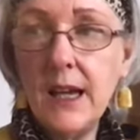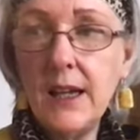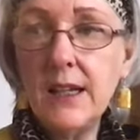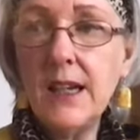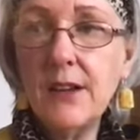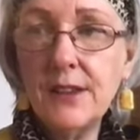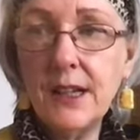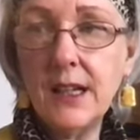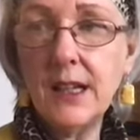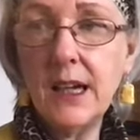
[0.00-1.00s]

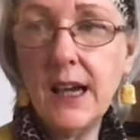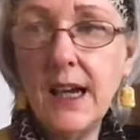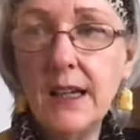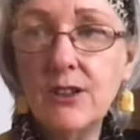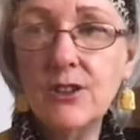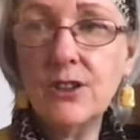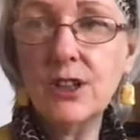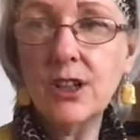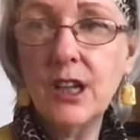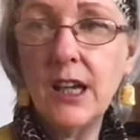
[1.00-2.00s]
Nothing has
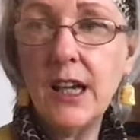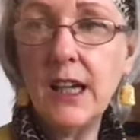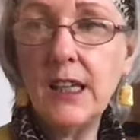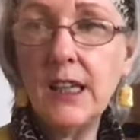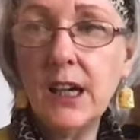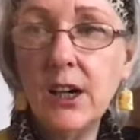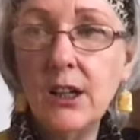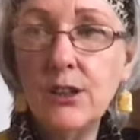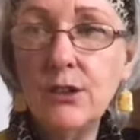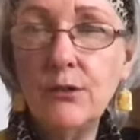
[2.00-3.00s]
any
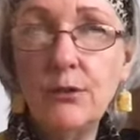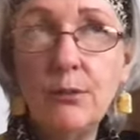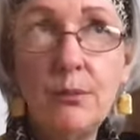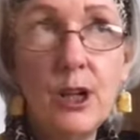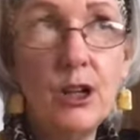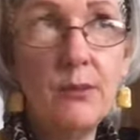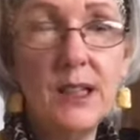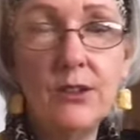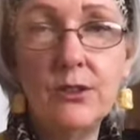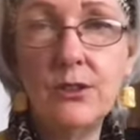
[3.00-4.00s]
kind of
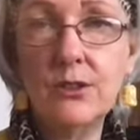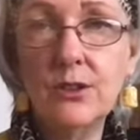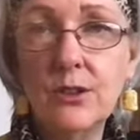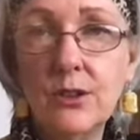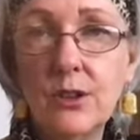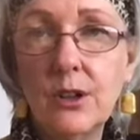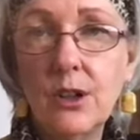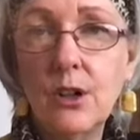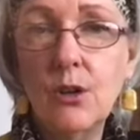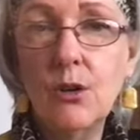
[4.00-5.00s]
permanence
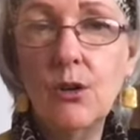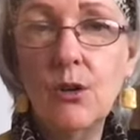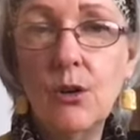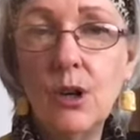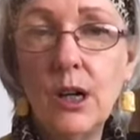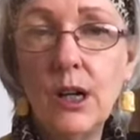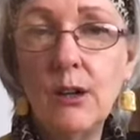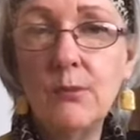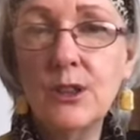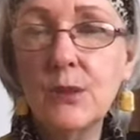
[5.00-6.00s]
or
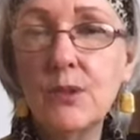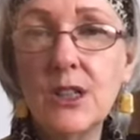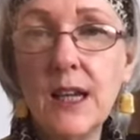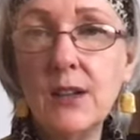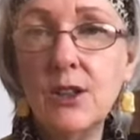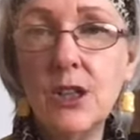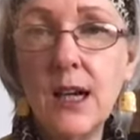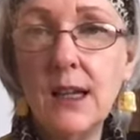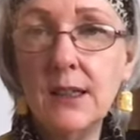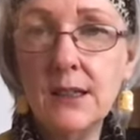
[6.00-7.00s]

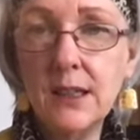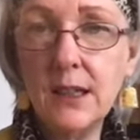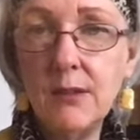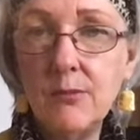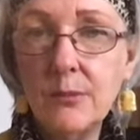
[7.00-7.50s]
substantiality.